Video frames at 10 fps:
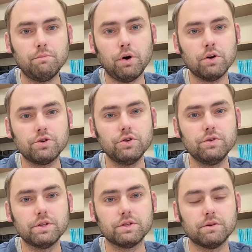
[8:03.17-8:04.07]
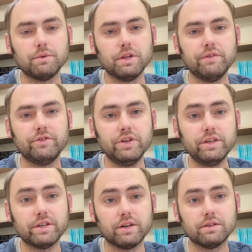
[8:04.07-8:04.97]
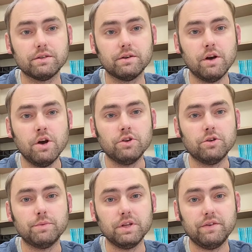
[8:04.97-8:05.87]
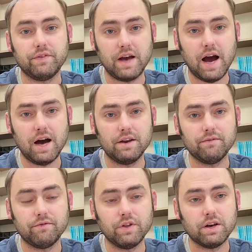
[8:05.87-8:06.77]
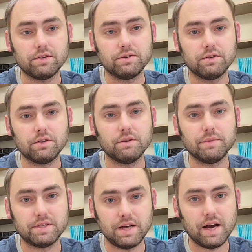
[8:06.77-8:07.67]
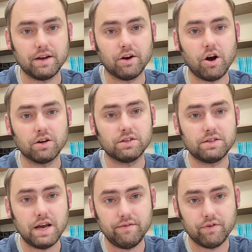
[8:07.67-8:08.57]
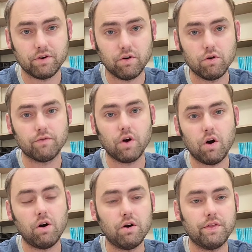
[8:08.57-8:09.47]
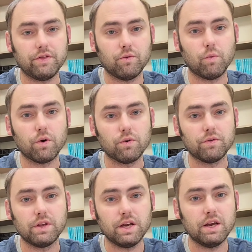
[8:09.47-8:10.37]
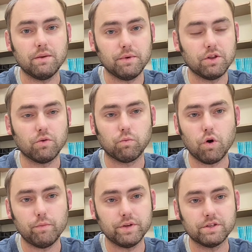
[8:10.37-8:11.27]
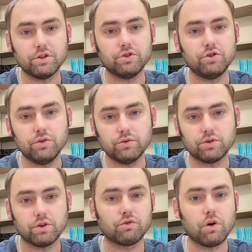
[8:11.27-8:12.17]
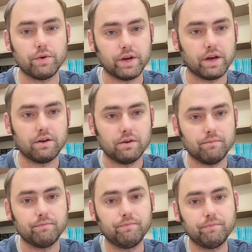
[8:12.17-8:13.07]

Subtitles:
Paul chooses to believe Jesus, to believe God in flesh, the Messiah, our Savior, over all that the world, the enemy, the Romans and the Jews are throwing at him.